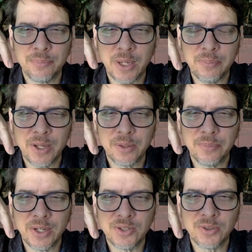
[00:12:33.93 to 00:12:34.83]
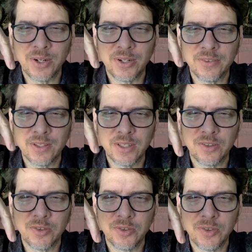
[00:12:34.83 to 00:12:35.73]
PayPal and Patreon at the
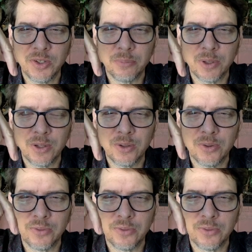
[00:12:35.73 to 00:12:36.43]
links you're seeing below,